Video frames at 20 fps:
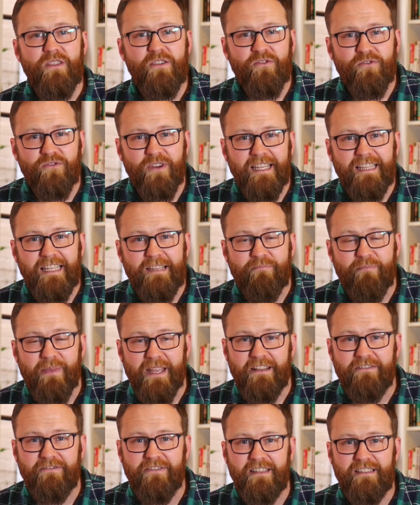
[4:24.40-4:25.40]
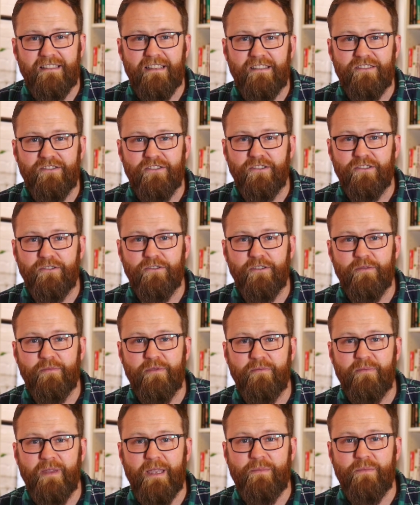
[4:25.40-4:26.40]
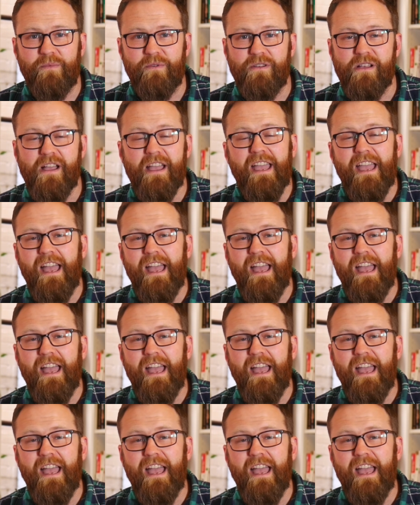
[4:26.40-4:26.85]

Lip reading: greatly benefits a certain group of people,